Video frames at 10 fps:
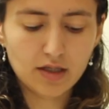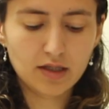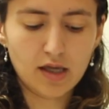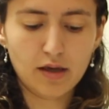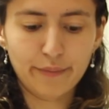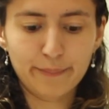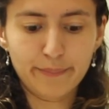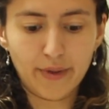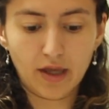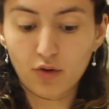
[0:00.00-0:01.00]
Like
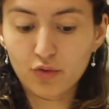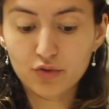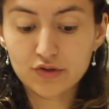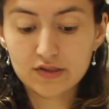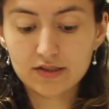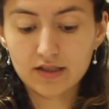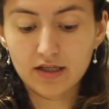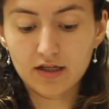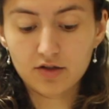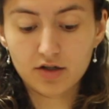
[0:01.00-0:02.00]
bagels
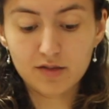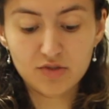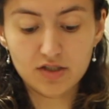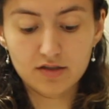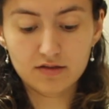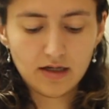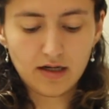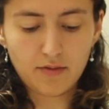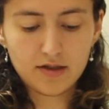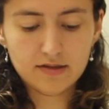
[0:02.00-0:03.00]
and cream cheese.
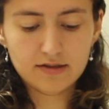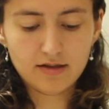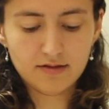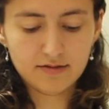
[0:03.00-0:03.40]
Anyways,